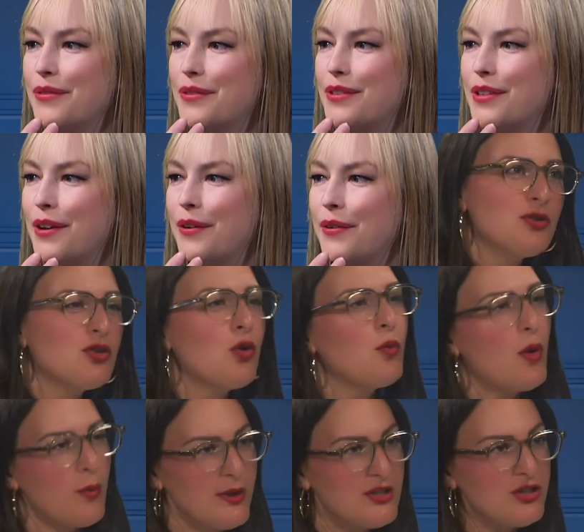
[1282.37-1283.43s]
so
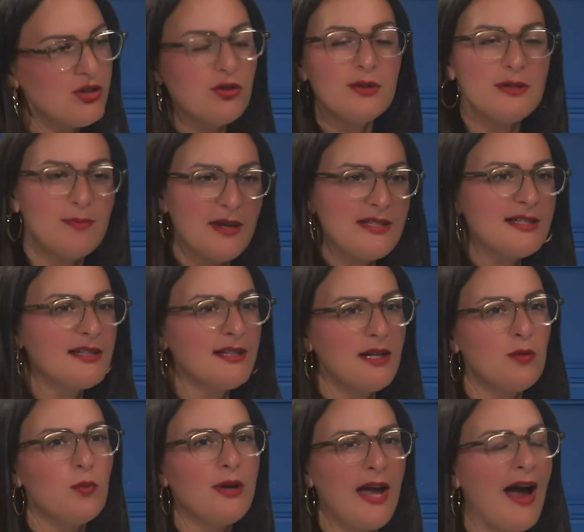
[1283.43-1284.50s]
what we do is basically
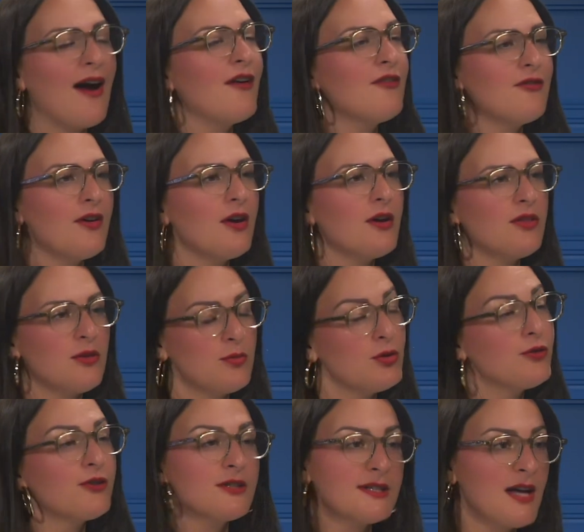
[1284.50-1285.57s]
we have the
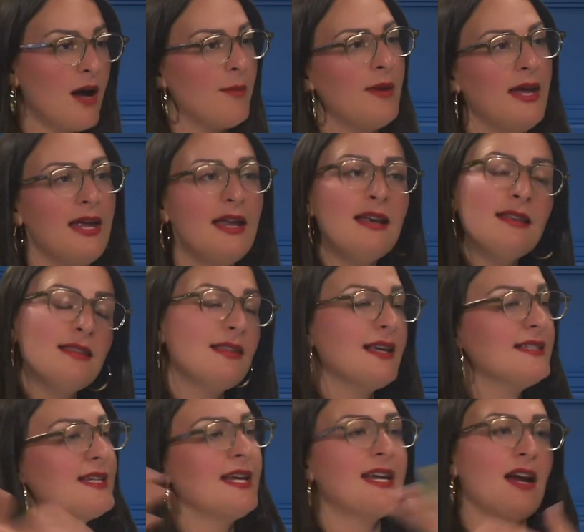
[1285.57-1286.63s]
movers come in, they
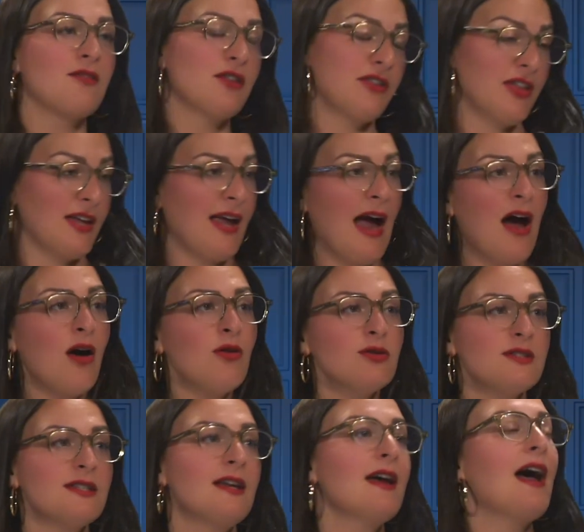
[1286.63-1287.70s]
take everything out.